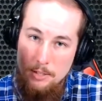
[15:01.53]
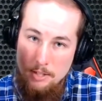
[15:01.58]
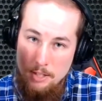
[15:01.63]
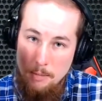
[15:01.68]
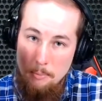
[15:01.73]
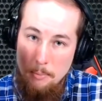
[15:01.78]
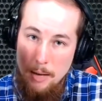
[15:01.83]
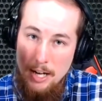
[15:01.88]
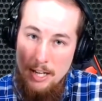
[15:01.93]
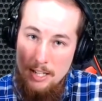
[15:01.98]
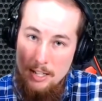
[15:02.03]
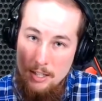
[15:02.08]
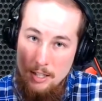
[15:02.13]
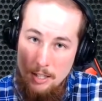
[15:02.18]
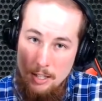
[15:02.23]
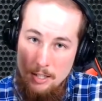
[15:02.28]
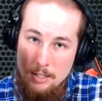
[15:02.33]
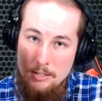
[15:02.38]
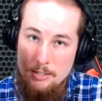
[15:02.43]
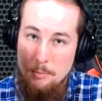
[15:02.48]
somebody that
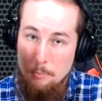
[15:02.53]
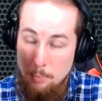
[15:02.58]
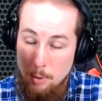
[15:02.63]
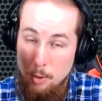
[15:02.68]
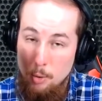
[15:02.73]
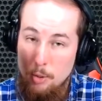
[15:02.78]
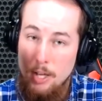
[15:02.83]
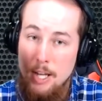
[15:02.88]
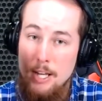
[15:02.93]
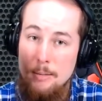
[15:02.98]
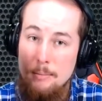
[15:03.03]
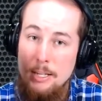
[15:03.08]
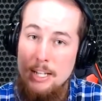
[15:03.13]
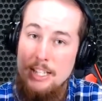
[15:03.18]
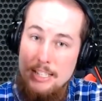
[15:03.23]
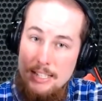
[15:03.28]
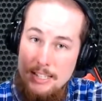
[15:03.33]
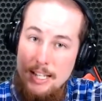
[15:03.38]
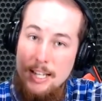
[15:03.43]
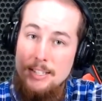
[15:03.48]
is
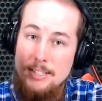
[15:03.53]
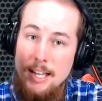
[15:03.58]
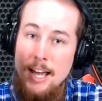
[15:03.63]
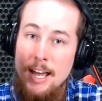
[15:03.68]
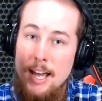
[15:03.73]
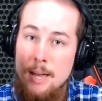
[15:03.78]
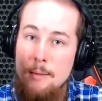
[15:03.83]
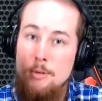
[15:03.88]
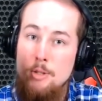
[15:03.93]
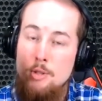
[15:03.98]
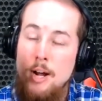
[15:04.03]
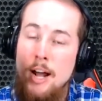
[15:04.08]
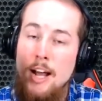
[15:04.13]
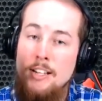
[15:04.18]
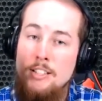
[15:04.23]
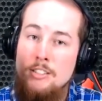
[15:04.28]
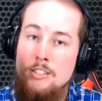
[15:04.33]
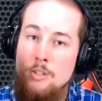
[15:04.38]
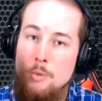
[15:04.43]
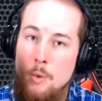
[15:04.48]
proclaiming, yes, I am
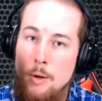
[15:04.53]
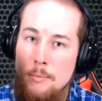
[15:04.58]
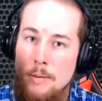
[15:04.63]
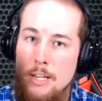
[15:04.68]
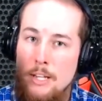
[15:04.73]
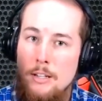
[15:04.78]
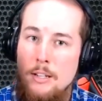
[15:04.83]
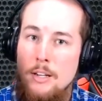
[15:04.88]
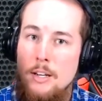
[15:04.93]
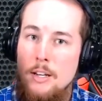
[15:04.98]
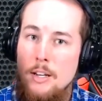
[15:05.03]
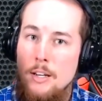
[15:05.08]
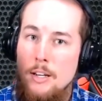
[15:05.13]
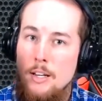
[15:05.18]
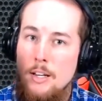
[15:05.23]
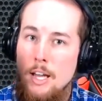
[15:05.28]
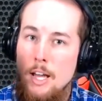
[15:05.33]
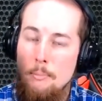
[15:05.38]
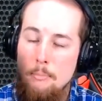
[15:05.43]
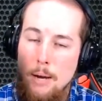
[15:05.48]
attracted to women.
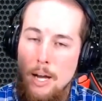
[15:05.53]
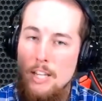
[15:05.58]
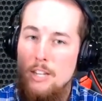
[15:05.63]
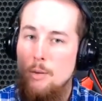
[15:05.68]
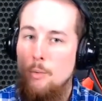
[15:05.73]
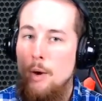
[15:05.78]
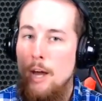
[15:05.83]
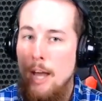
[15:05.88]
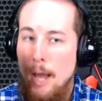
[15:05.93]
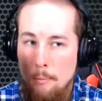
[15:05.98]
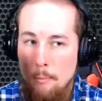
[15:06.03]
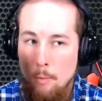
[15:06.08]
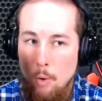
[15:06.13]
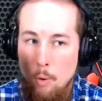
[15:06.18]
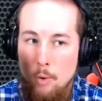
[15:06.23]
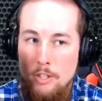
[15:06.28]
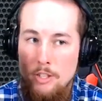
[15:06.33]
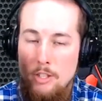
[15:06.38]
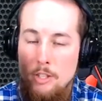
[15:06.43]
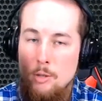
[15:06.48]
And by the way, I'm
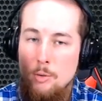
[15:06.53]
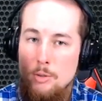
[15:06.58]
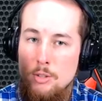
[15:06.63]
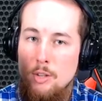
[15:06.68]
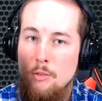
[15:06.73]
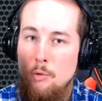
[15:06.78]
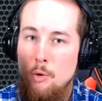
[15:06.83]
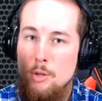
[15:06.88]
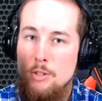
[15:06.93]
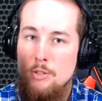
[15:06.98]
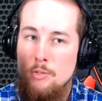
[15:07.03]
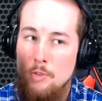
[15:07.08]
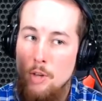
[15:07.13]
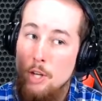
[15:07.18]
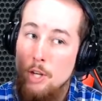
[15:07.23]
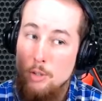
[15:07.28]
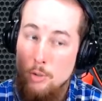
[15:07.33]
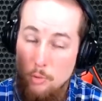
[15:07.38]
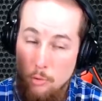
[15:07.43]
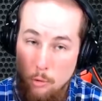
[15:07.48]
going to use the force of law
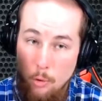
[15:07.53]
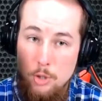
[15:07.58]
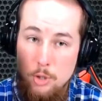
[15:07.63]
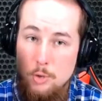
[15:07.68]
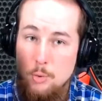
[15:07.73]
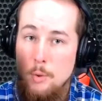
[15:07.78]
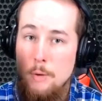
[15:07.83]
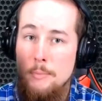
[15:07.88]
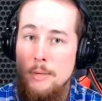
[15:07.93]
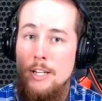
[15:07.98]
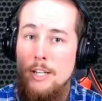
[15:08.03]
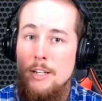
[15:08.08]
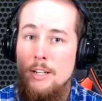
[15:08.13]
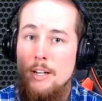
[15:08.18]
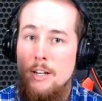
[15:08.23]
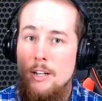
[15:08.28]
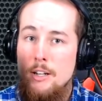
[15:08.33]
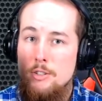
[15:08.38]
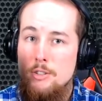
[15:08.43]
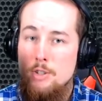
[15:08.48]
to force women
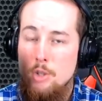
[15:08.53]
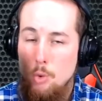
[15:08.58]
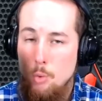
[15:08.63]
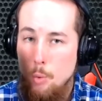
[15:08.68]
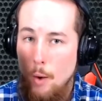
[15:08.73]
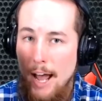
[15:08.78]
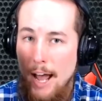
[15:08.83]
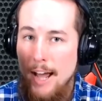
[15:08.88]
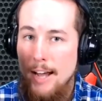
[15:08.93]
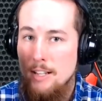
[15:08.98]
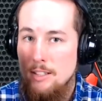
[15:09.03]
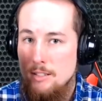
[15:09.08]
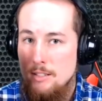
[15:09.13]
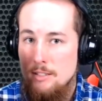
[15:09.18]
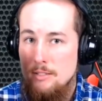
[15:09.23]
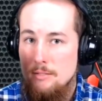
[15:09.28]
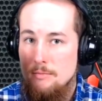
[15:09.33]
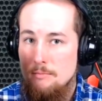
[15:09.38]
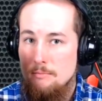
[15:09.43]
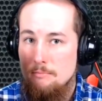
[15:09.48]
to
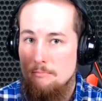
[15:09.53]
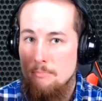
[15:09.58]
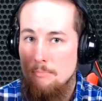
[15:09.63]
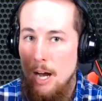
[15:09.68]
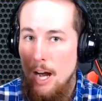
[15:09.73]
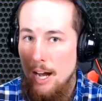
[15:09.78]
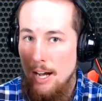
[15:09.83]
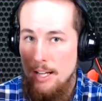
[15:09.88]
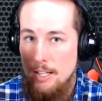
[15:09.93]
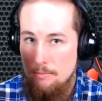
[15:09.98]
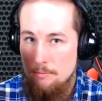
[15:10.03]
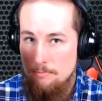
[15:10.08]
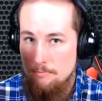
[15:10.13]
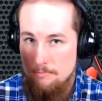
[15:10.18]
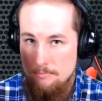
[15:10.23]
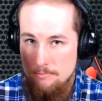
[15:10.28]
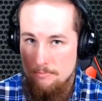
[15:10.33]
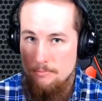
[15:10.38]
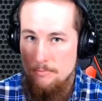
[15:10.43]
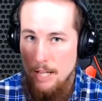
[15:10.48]
wax my
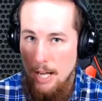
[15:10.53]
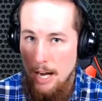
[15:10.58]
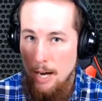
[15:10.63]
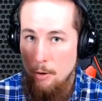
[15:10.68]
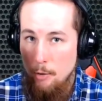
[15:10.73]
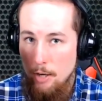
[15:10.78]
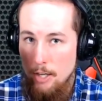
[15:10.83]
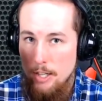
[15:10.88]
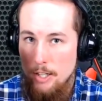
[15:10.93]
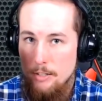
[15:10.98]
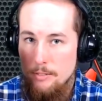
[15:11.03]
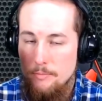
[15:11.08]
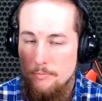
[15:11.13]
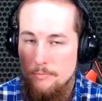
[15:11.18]
area.